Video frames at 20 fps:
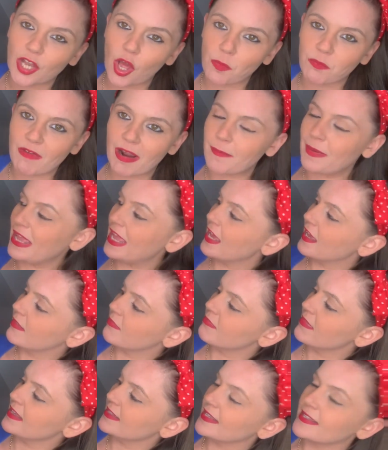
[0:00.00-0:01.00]
lop rabbit
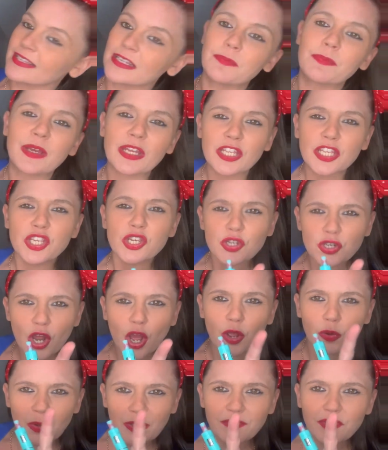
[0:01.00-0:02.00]
and this isn't. But you
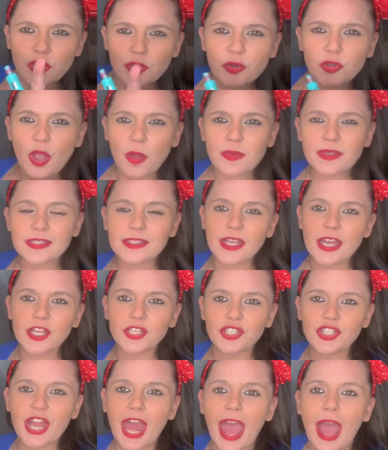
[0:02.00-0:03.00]
know, if you go and
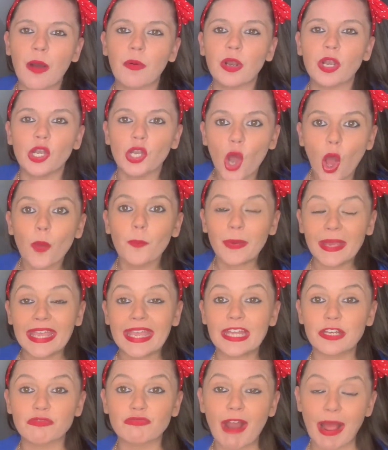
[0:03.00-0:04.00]
search now,
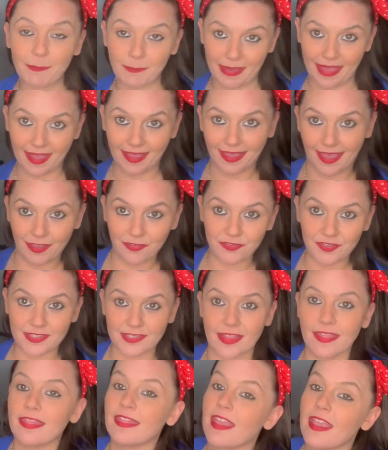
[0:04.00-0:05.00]
lop-eared rabbit
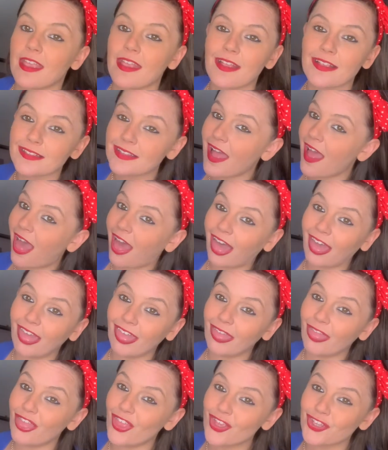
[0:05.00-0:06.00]
gifts and things,
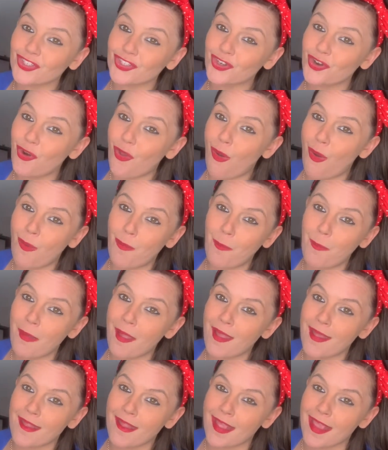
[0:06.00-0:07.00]
that's not
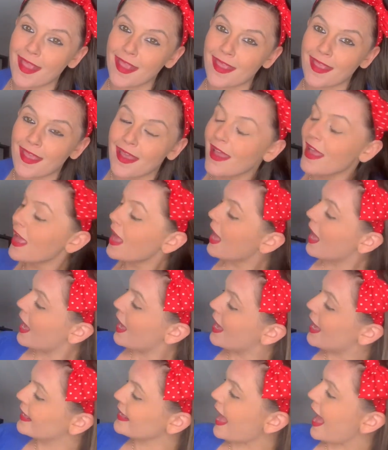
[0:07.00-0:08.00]
me.
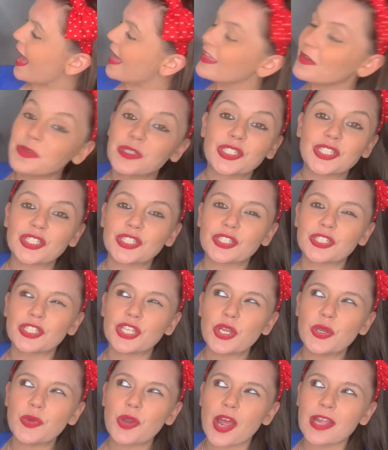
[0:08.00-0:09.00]
It was
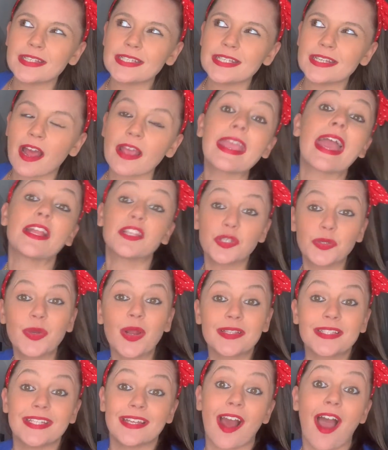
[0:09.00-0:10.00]

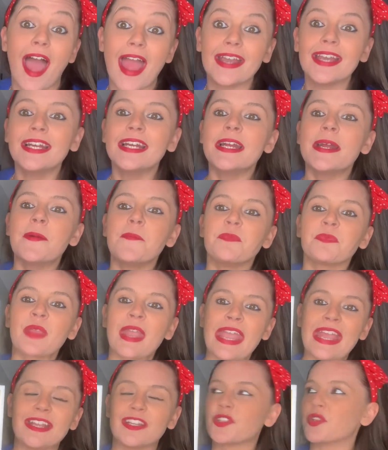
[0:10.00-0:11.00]
£2.99
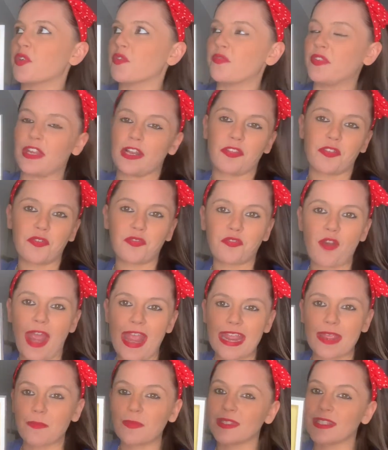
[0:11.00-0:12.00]
in sort of the
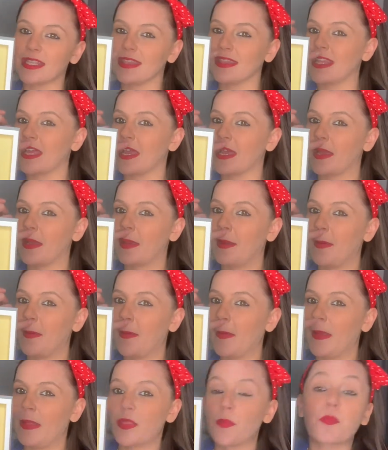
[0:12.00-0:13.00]
frames and
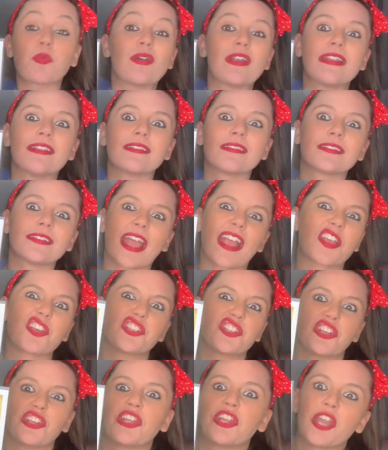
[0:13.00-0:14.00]
the print
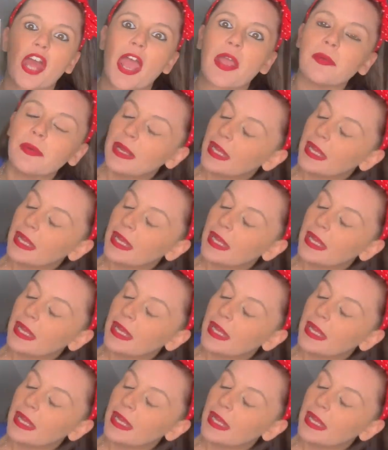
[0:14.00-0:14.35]
section, you know.